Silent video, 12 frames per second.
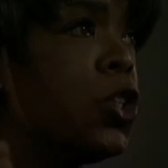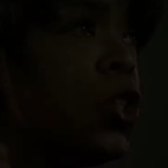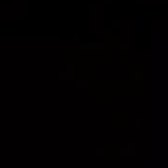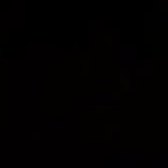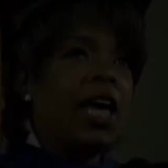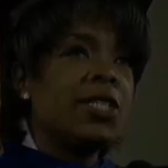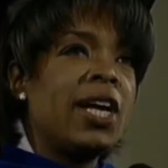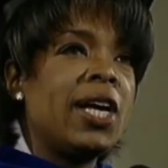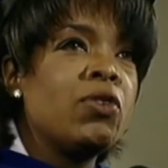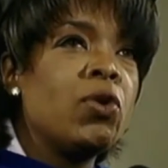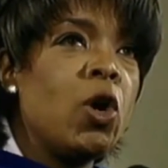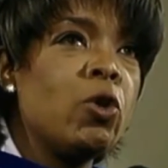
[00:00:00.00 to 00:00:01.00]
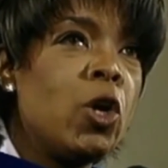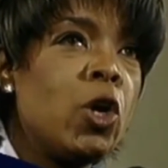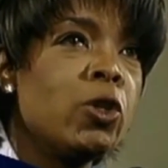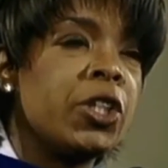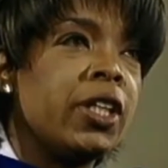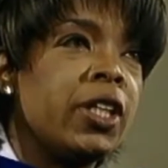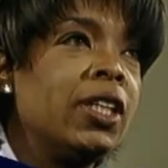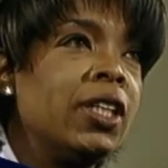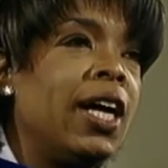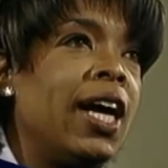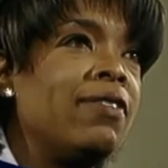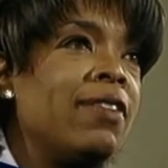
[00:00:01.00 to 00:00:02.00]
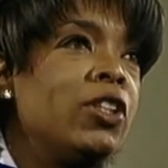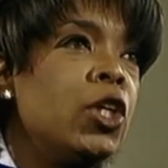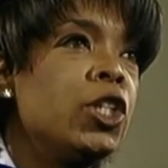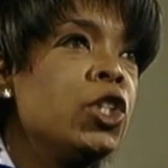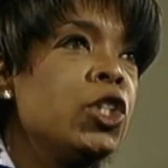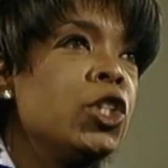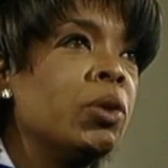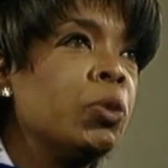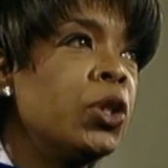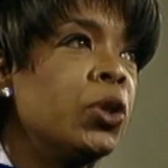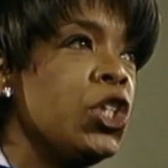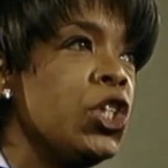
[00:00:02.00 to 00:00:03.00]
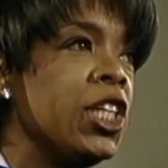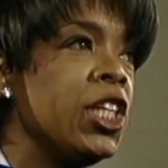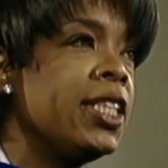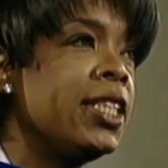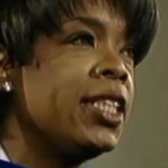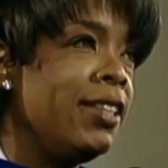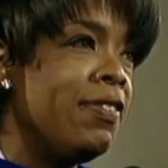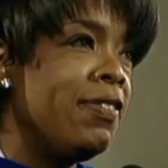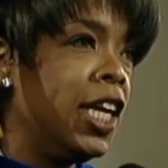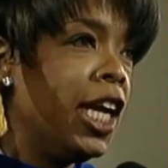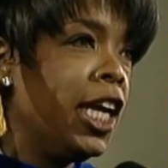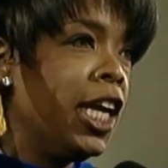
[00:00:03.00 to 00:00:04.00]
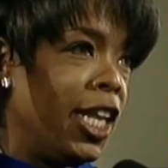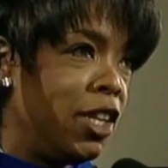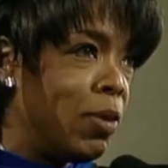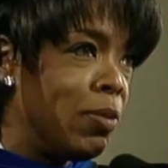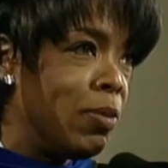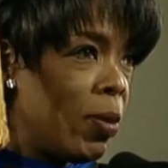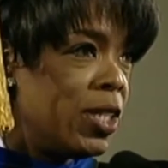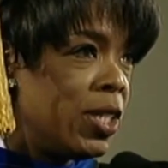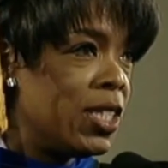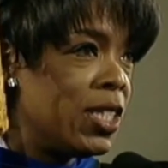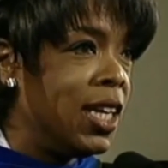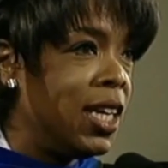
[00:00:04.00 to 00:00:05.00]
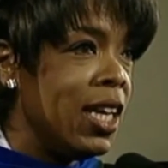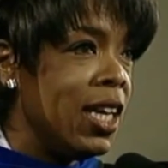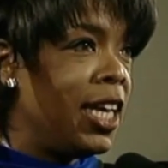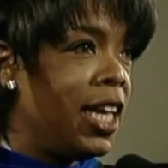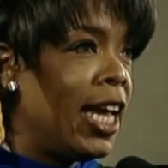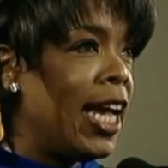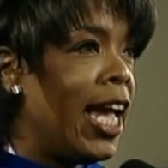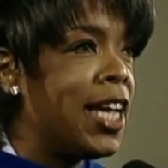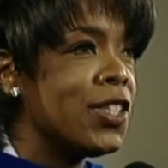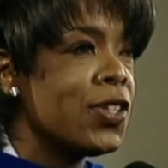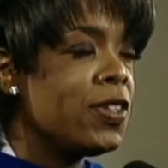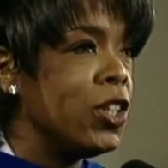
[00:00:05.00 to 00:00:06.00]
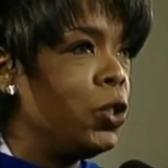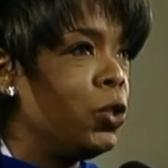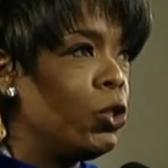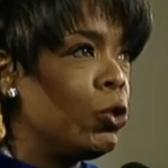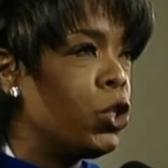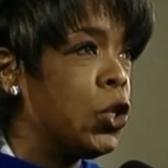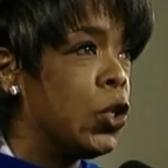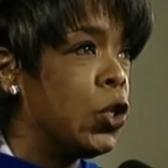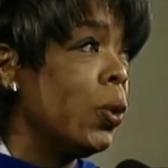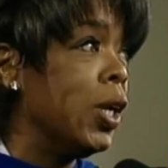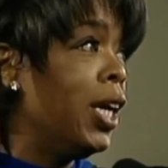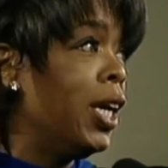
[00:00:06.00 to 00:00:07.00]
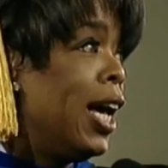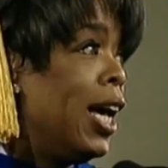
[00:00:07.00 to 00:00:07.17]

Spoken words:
Just as I've grown older, I've learned to appreciate living in the moment, and I ask that you do too.